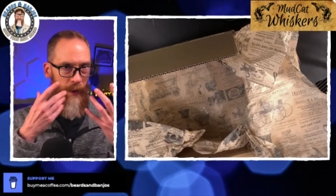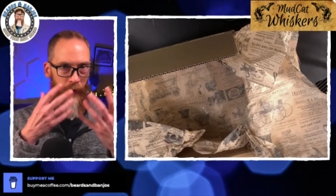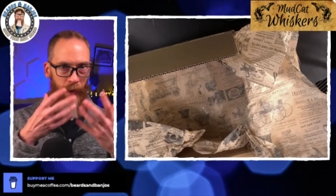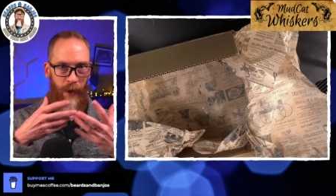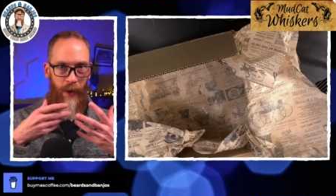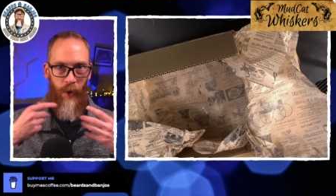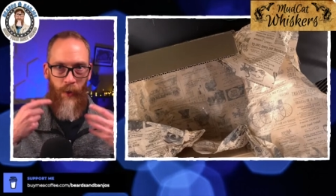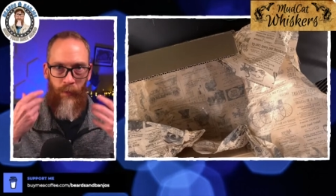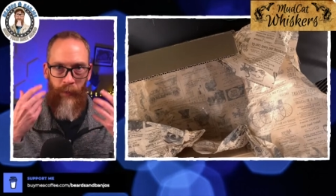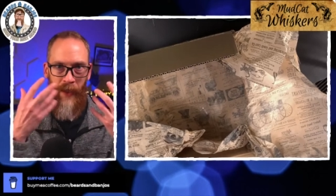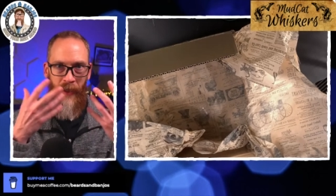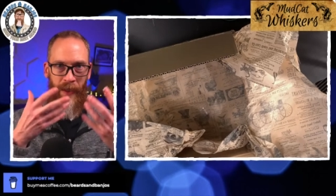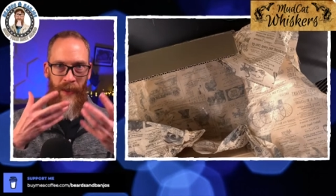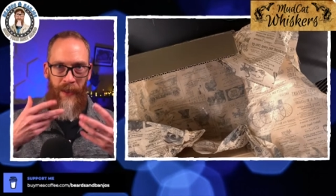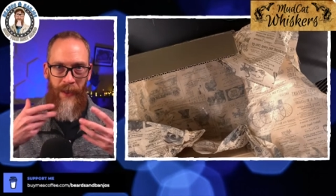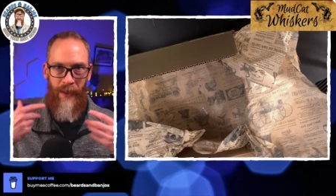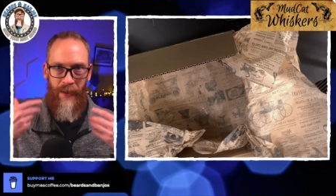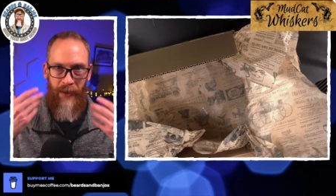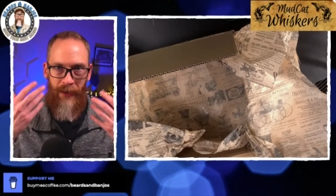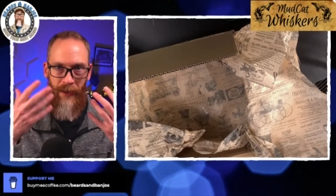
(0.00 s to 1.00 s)

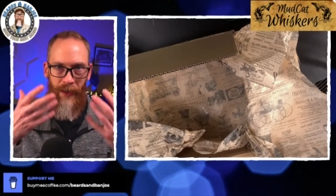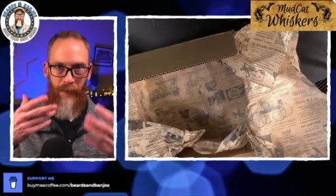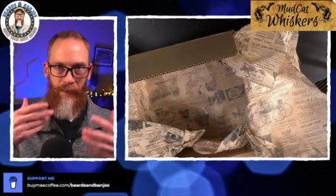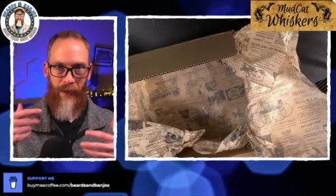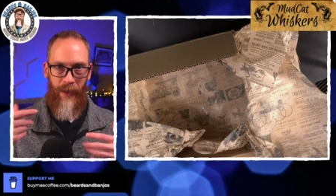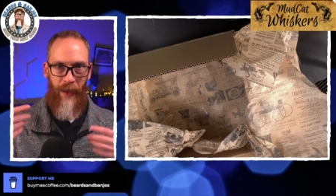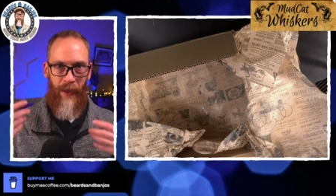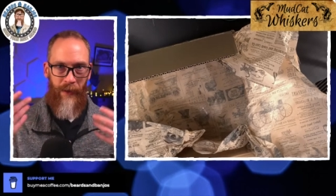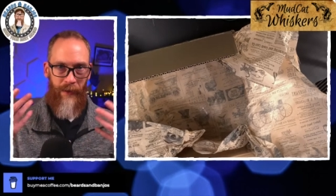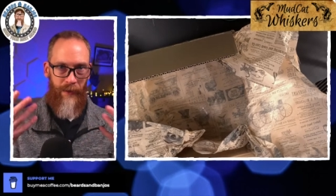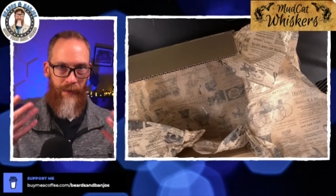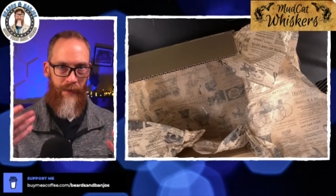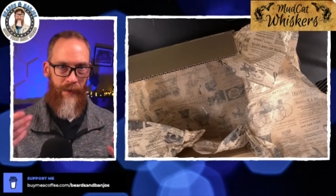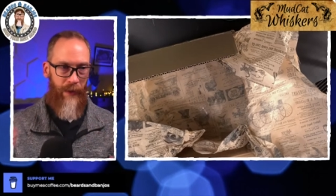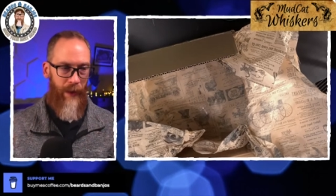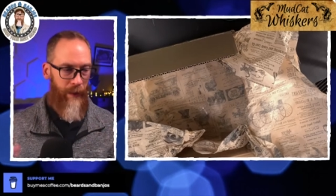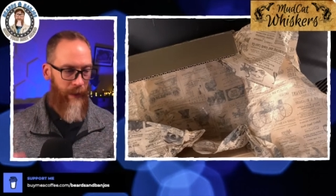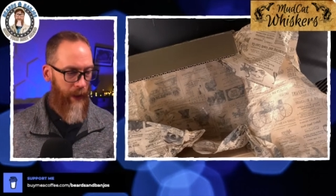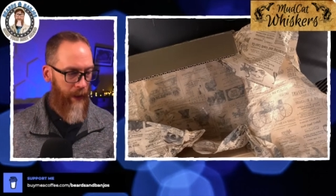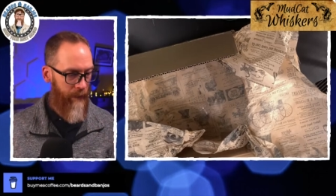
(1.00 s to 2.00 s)
humidity and stuff
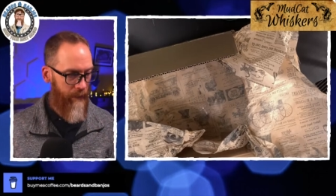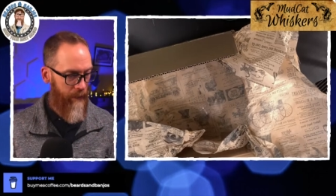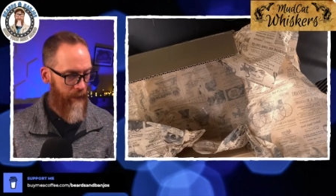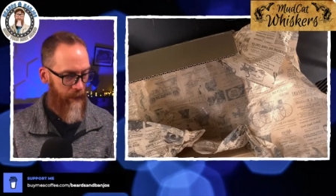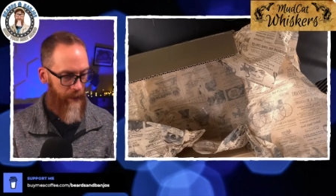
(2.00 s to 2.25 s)
that